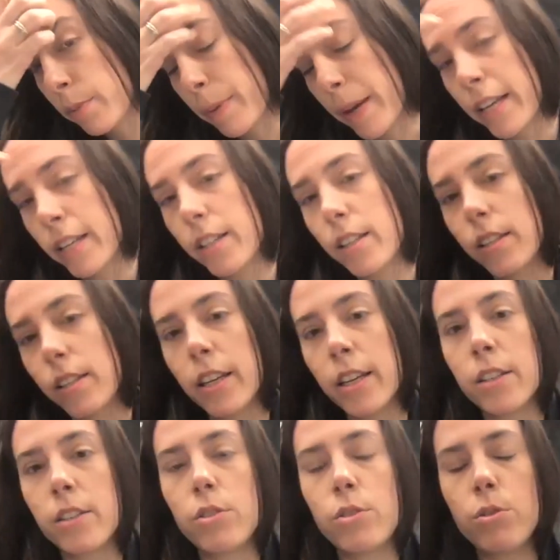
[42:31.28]
space
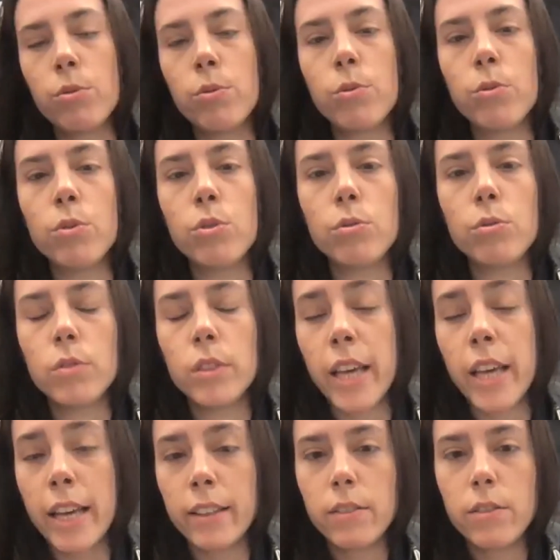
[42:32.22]
is to
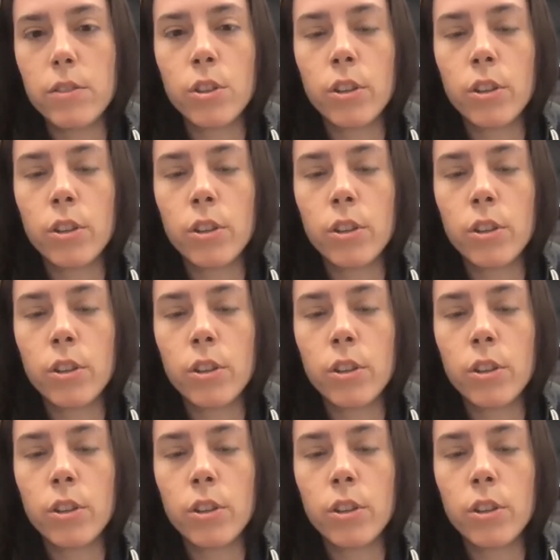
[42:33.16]
get